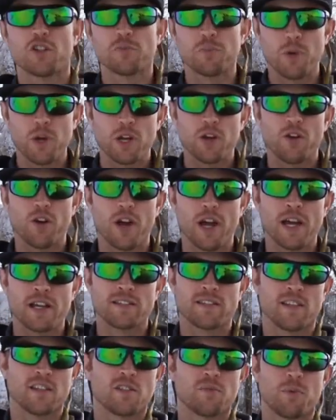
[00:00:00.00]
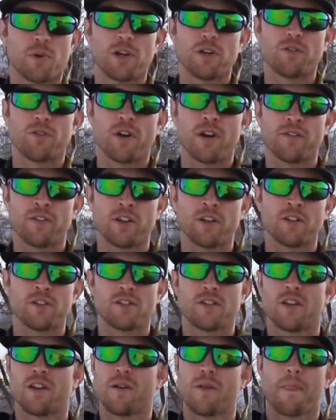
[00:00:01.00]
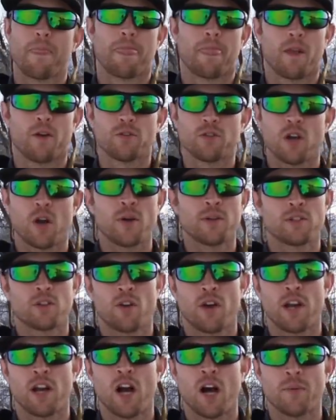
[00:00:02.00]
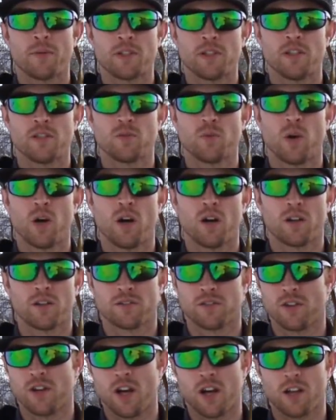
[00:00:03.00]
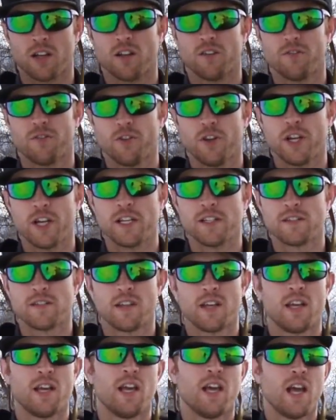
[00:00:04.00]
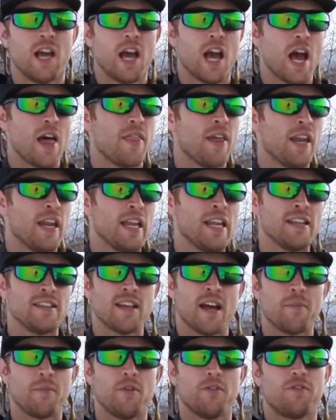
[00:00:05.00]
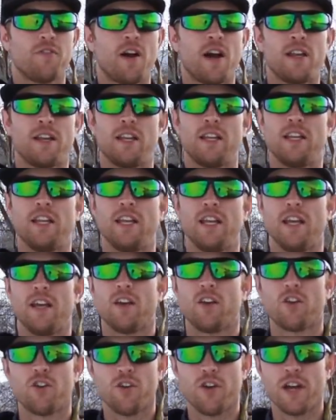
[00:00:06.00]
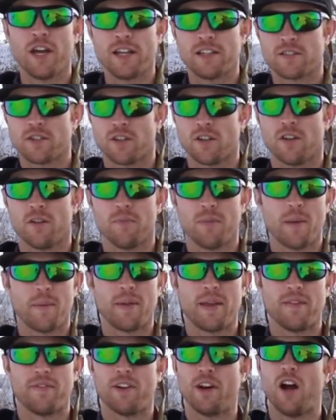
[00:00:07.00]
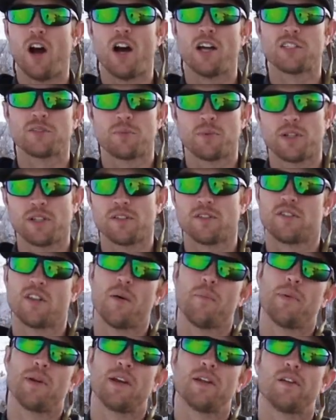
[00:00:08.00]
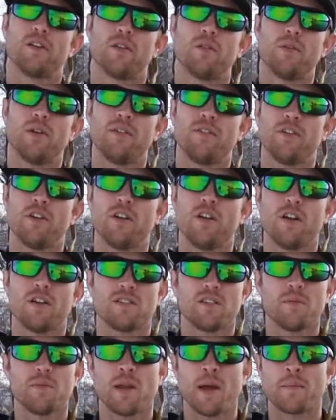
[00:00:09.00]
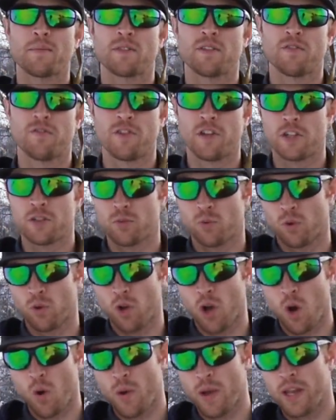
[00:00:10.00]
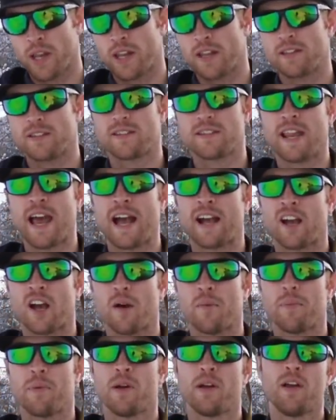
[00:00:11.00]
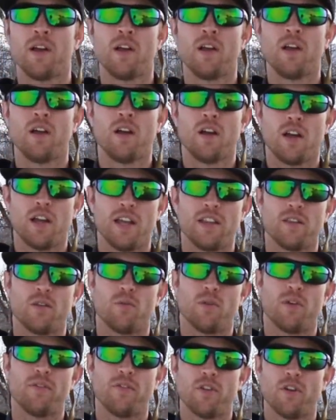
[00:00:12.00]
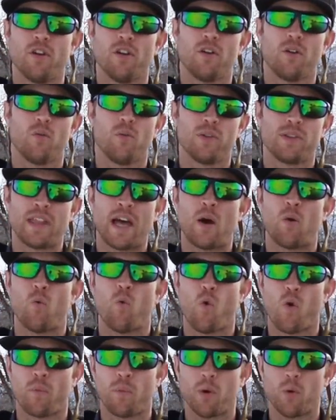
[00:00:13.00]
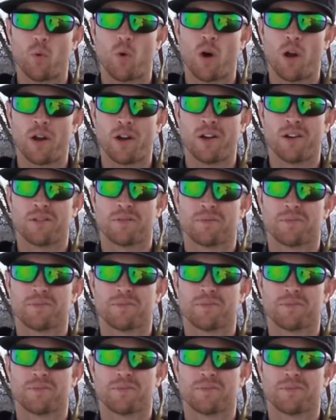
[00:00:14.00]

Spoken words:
spring creeks and spring rivers, those are always a great option as well because they're not going to freeze. And then anytime you find any creeks or maybe even hot springs dumping into the river, sometimes the fish will go in and stack up in the river with that warmer water.